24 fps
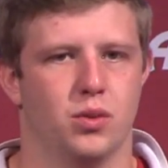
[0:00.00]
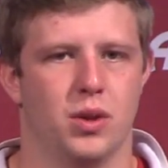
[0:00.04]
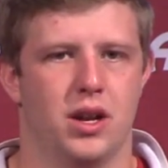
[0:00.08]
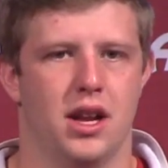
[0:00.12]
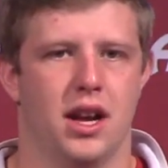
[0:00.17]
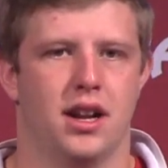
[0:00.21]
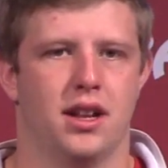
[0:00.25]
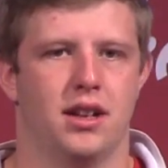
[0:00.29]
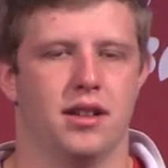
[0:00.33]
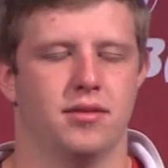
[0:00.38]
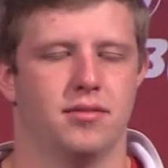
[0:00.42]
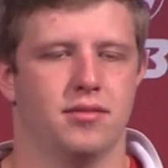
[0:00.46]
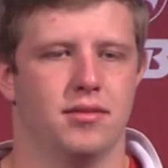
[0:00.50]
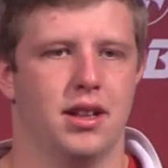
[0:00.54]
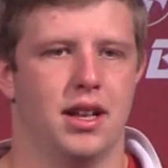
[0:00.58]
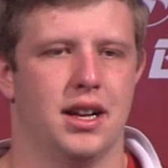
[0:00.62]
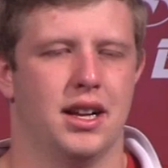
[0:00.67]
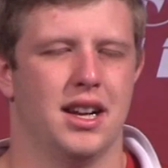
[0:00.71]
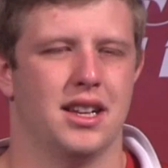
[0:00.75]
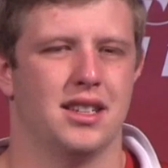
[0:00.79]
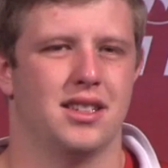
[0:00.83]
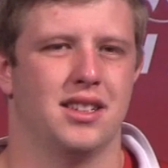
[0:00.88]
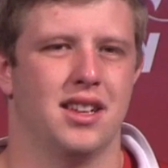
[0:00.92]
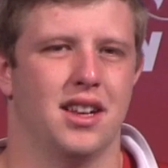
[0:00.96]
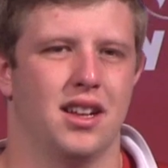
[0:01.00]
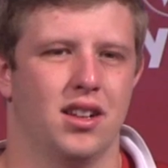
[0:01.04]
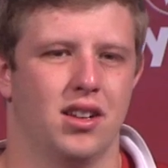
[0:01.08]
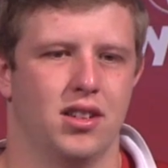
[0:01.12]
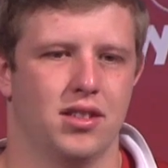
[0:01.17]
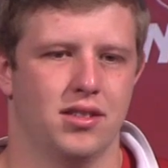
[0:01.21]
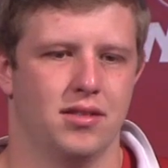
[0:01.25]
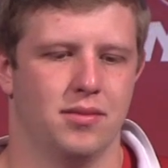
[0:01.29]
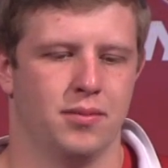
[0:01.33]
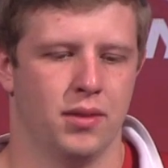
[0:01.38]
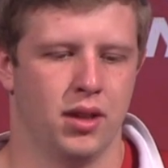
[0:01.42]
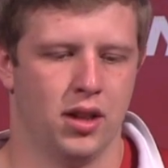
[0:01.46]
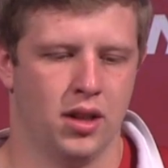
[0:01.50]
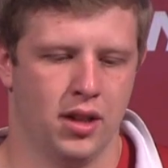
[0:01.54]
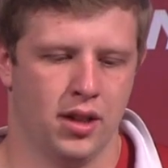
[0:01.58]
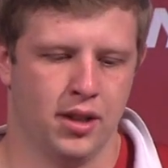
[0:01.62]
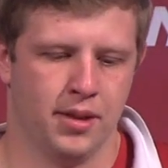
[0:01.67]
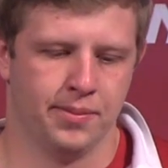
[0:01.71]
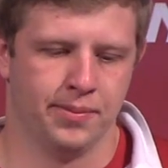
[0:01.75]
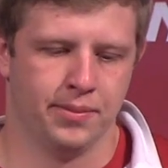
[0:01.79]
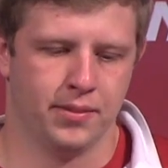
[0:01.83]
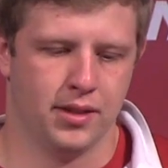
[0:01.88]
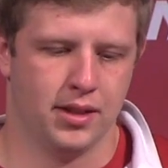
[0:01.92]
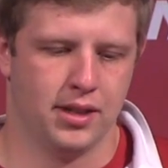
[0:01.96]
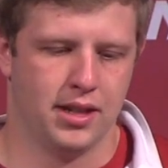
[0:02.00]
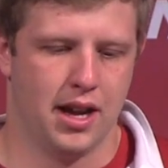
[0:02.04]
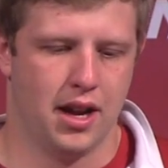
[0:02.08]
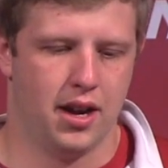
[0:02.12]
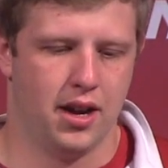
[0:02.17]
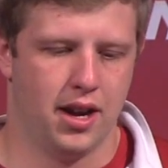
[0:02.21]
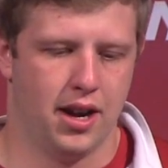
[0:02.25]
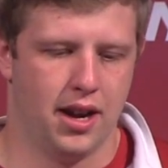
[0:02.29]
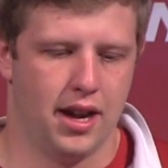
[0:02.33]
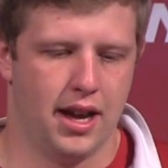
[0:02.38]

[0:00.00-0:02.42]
We kind of, like I say on Saturday